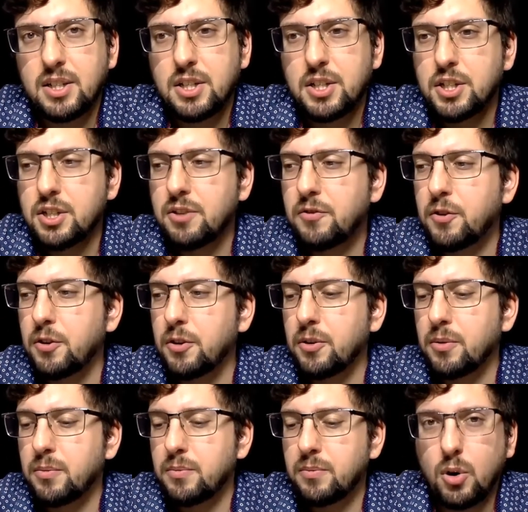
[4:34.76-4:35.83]
So if
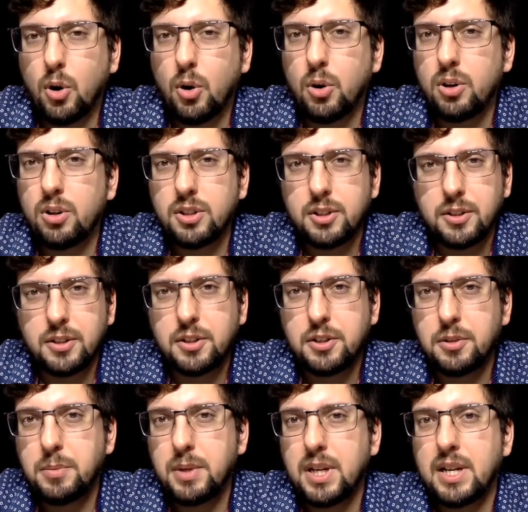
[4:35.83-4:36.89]
you're older, it
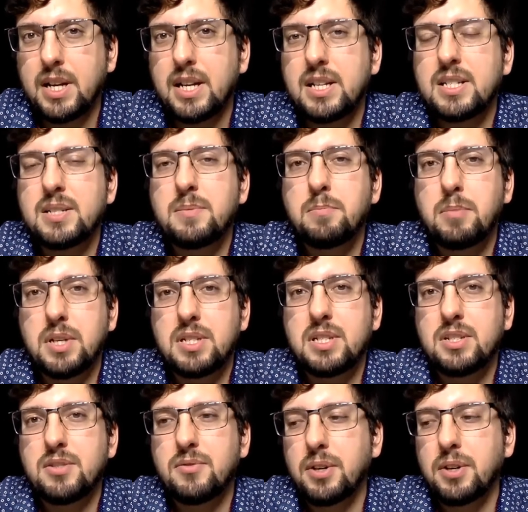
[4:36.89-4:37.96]
could be a nice
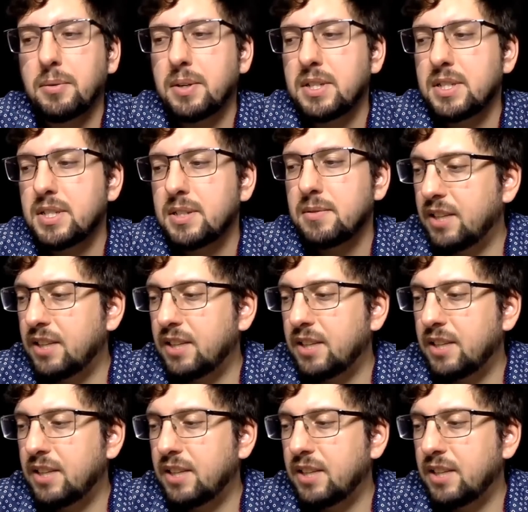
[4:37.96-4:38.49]
business fragrance.